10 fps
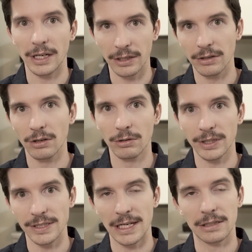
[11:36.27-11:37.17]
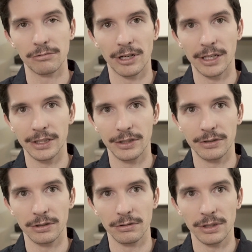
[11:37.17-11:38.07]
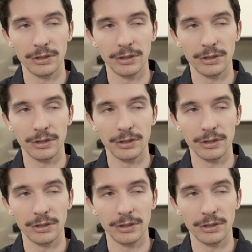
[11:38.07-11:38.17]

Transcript: and I know exactly what I need to do.